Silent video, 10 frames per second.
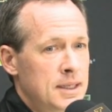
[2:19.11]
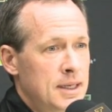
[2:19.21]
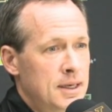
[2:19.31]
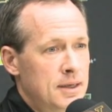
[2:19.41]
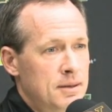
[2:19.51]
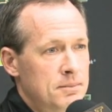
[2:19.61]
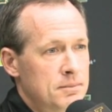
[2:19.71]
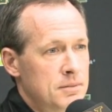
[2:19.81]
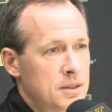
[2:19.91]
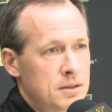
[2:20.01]
Um,
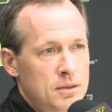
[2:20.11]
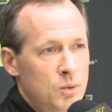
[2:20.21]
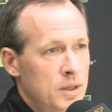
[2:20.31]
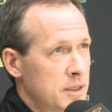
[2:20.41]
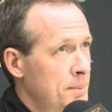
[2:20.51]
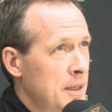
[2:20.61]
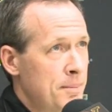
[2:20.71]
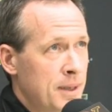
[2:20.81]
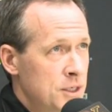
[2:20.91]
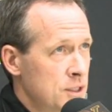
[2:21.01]
they're willing to play a
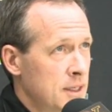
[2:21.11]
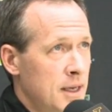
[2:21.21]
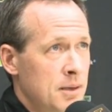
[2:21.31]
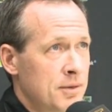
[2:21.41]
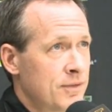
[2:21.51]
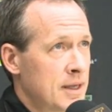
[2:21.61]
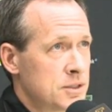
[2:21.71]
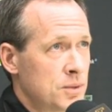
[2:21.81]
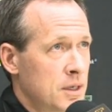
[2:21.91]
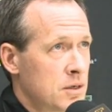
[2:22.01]
patient game if
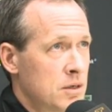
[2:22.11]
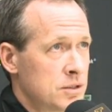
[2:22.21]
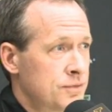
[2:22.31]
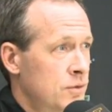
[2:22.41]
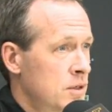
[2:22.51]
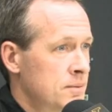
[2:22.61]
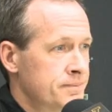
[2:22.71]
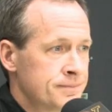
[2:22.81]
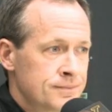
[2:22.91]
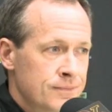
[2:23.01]
that's what it calls for.
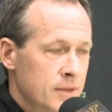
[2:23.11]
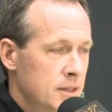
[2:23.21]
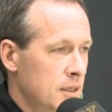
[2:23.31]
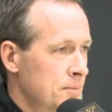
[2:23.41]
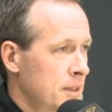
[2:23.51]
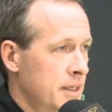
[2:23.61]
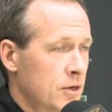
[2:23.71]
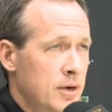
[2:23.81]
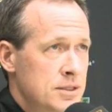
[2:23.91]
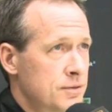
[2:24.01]
And they can play an
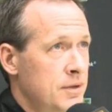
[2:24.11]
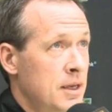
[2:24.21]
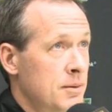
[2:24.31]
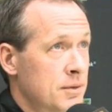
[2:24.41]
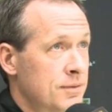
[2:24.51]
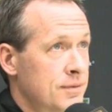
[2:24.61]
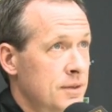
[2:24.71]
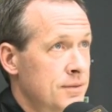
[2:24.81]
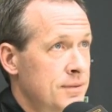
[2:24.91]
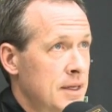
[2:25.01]
aggressive game if,
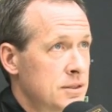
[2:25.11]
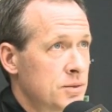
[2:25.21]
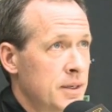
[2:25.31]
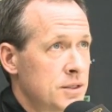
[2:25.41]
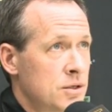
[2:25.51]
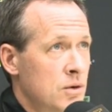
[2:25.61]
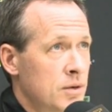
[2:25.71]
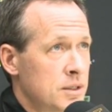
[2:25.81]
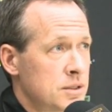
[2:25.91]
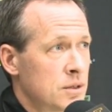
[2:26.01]
if that's the way it's
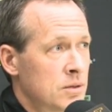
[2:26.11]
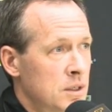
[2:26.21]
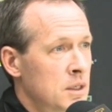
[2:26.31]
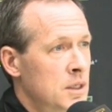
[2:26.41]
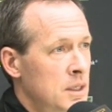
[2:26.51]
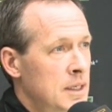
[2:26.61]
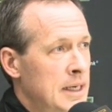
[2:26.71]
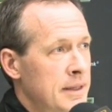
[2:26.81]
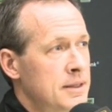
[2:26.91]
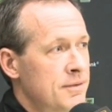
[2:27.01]
going. So
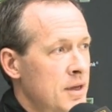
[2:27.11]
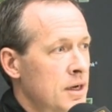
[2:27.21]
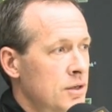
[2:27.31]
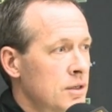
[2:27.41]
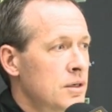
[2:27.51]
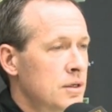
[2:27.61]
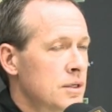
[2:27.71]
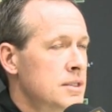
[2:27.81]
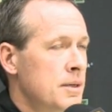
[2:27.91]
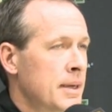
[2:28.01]
I think they've got a good
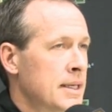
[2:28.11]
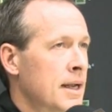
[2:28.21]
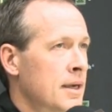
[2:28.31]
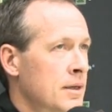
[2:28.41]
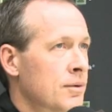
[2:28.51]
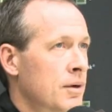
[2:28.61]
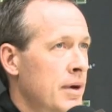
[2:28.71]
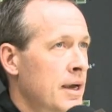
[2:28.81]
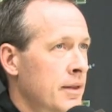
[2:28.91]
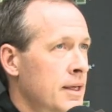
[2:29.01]
good team identity
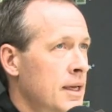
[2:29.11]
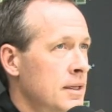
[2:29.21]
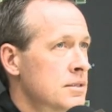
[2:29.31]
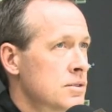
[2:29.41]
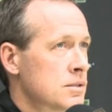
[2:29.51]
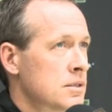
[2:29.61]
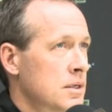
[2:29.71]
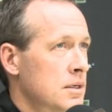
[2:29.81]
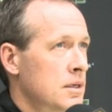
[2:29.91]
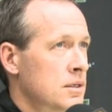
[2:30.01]
right out of the gates as,
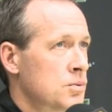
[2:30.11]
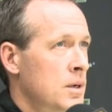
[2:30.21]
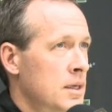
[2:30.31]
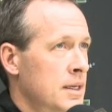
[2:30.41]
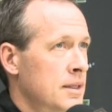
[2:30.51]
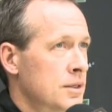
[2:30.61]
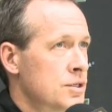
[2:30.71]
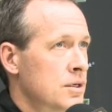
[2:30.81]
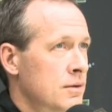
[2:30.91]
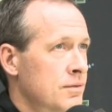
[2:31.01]
uh, as well again
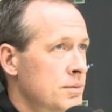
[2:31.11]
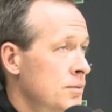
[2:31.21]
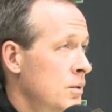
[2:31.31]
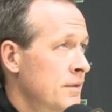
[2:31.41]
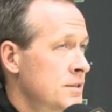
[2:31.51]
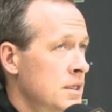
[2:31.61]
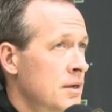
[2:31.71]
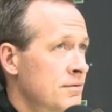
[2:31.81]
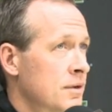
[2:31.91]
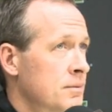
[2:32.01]
this year from what I've seen
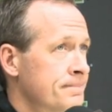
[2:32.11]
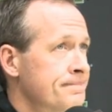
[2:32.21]
on film.